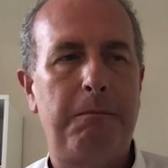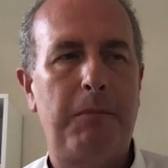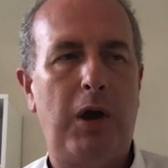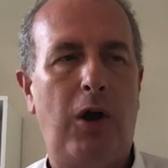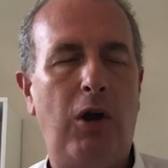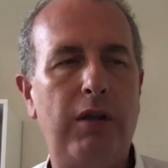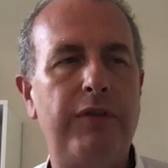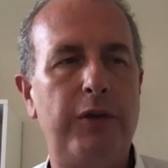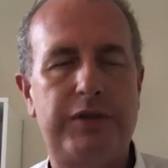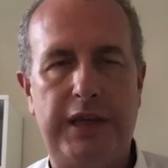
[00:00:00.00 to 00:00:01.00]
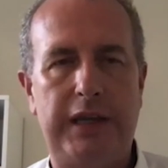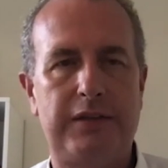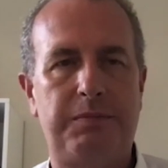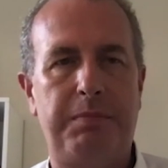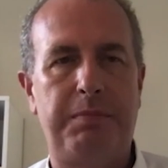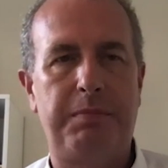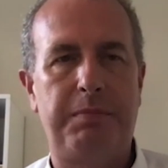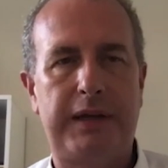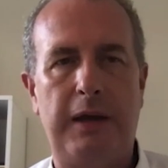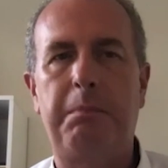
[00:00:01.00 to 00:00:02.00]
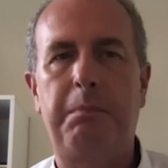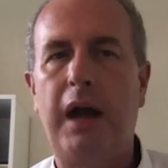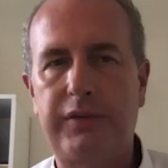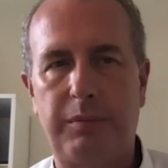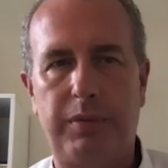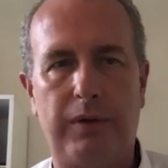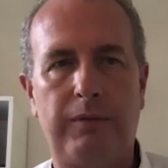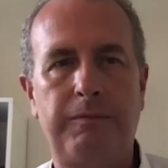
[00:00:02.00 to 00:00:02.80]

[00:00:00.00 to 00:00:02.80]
All of those things become possible